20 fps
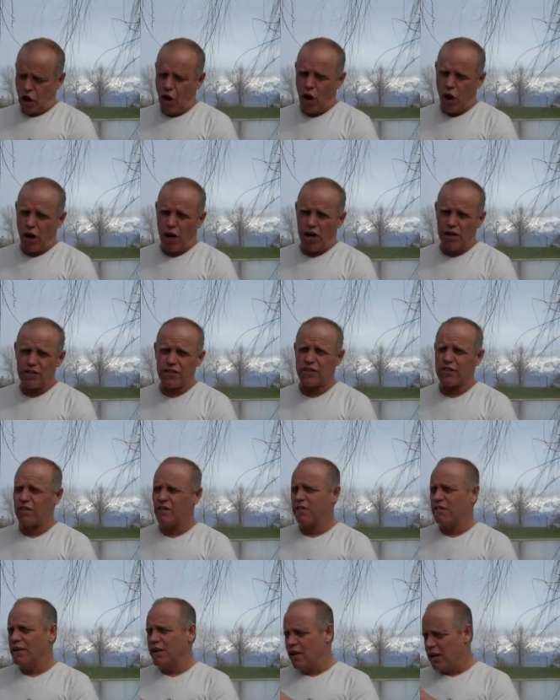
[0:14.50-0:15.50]

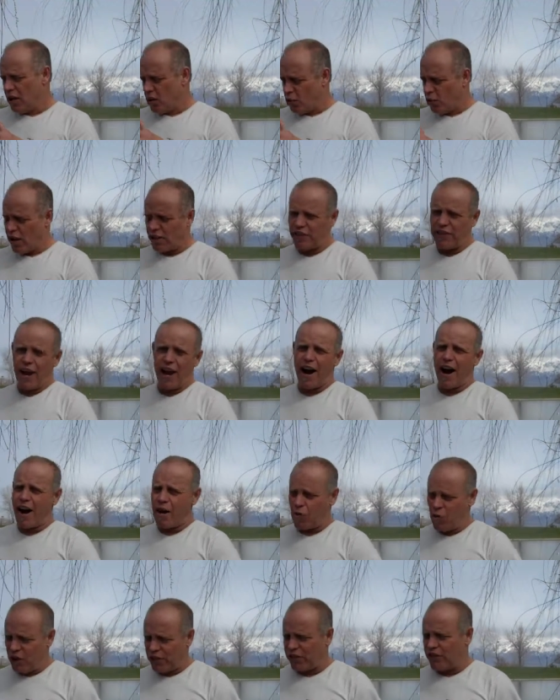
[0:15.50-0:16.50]
cores, what they
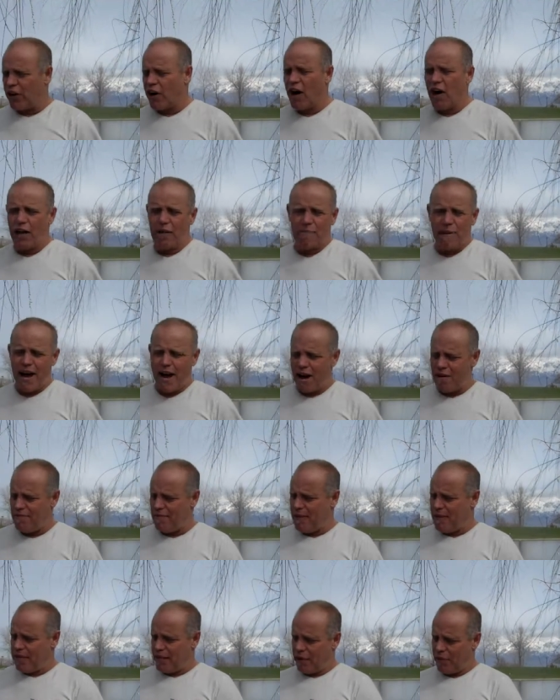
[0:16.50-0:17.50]
are, what they're all about.